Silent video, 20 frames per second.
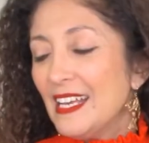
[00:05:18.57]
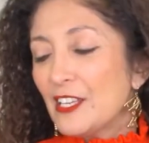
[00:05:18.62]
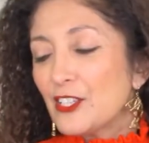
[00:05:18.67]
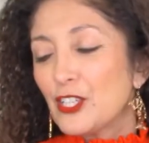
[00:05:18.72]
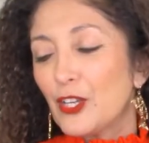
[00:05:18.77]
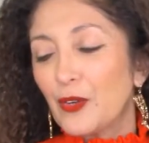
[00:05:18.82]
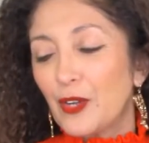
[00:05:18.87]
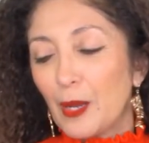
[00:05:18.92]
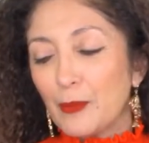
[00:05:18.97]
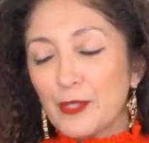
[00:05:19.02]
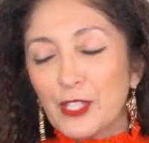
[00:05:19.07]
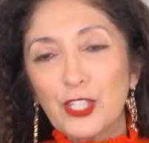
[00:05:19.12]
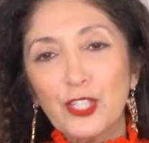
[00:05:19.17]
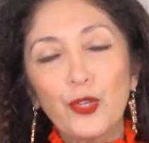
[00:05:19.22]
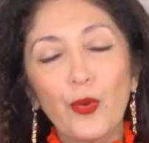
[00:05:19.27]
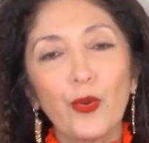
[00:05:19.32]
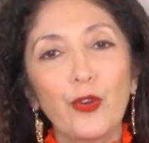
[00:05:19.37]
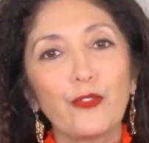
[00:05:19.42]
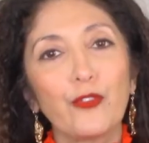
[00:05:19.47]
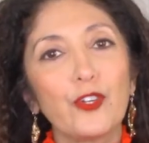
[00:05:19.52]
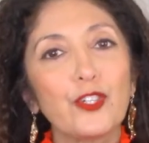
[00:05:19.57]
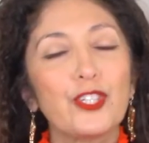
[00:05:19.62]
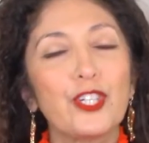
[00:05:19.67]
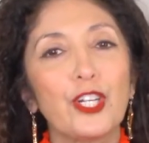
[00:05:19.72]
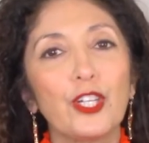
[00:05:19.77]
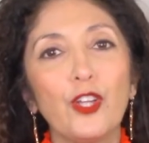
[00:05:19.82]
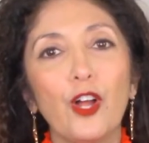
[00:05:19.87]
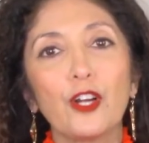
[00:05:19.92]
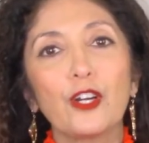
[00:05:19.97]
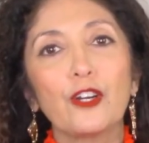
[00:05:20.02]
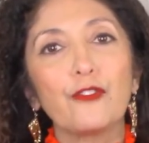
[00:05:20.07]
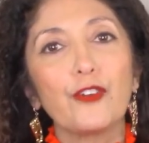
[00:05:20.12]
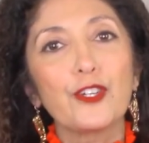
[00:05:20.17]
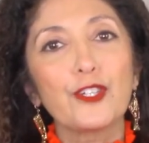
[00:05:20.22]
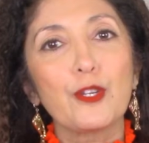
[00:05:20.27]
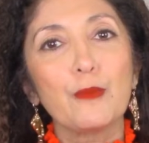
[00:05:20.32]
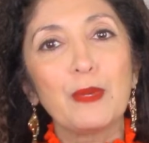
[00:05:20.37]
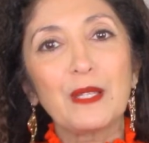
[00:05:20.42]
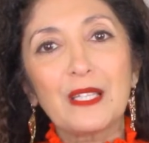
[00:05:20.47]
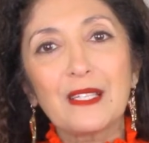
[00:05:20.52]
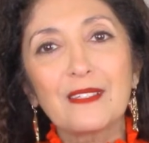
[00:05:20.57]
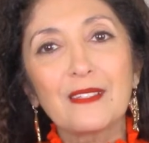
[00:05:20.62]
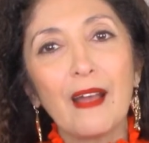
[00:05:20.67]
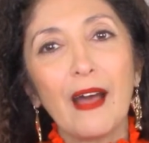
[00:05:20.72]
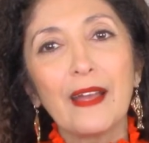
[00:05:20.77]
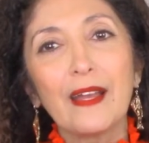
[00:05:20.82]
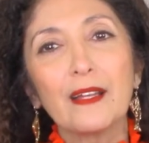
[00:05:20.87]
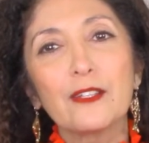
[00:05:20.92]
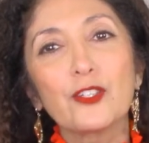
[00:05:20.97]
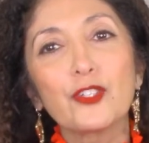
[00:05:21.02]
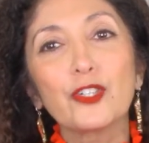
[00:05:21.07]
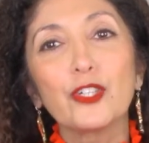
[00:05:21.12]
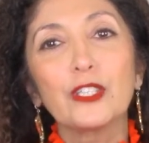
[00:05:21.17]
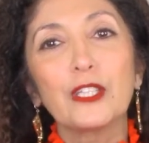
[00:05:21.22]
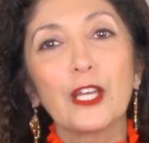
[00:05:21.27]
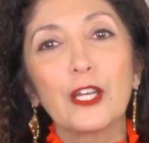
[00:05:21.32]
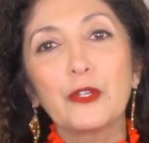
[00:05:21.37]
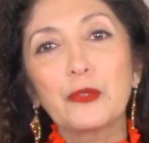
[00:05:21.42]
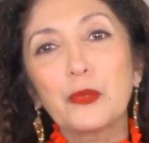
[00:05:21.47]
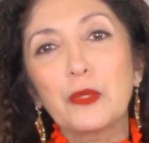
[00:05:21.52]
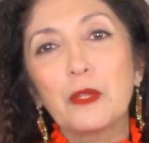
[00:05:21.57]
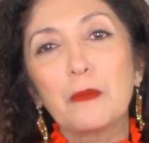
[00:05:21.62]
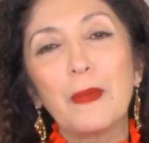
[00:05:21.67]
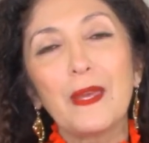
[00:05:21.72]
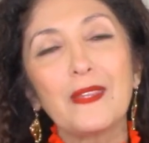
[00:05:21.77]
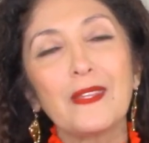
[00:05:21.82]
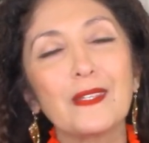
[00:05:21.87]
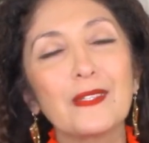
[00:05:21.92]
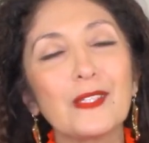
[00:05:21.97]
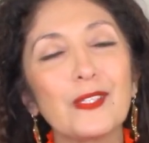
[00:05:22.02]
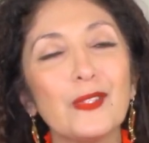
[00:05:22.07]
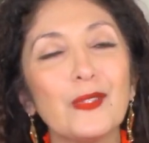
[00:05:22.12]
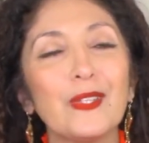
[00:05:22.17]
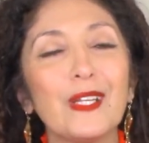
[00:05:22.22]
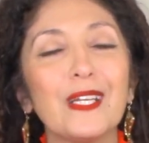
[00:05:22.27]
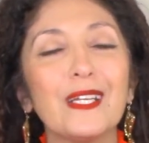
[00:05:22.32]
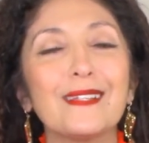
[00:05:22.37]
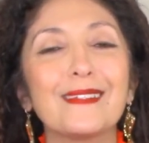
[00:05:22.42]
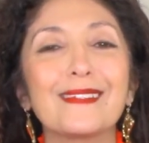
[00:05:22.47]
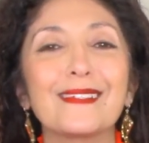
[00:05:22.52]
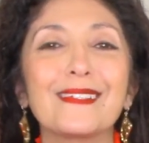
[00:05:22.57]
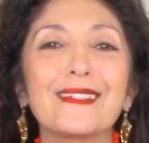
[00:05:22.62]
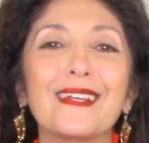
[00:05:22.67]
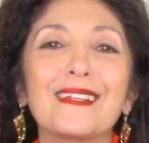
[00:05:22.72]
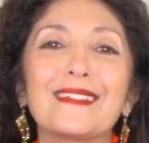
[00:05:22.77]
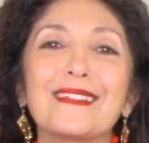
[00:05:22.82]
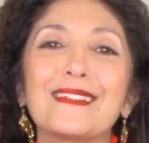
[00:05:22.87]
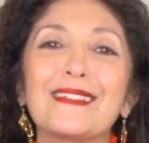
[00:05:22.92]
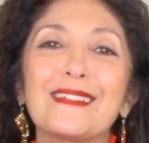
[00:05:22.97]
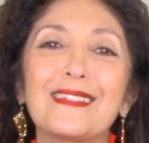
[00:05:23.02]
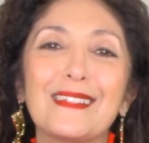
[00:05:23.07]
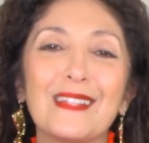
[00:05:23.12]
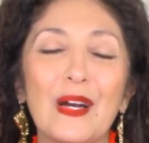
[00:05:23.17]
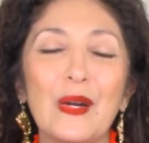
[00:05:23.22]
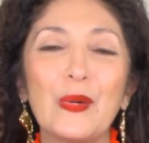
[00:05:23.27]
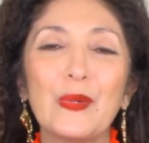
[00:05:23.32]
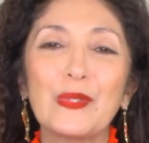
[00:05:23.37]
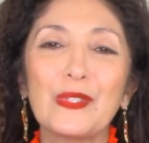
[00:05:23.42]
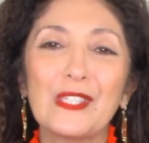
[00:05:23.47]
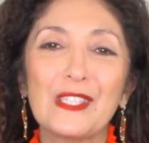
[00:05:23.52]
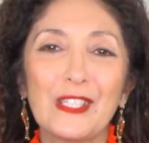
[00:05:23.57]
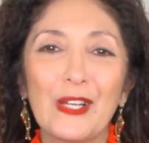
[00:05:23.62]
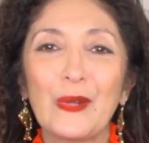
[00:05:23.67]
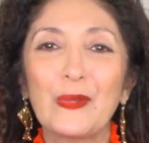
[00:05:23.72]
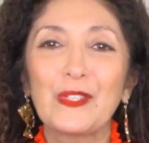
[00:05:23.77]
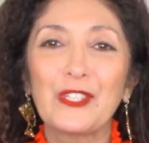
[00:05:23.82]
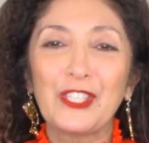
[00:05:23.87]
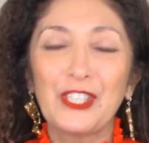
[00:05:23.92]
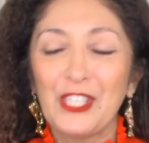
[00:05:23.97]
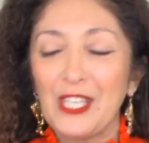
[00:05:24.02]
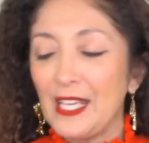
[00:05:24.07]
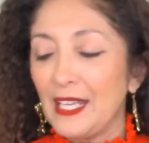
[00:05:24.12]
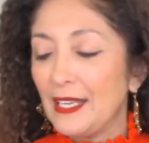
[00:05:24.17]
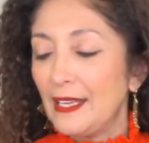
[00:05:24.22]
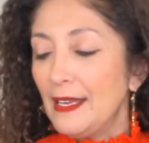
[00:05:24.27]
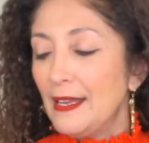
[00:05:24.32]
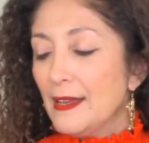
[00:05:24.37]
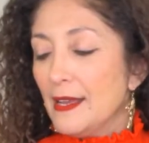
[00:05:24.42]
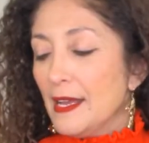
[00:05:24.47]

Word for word: So it comes in a shorter version, a longer version, but this tie-on skirt that goes with a bathing suit, it's just so, so chic.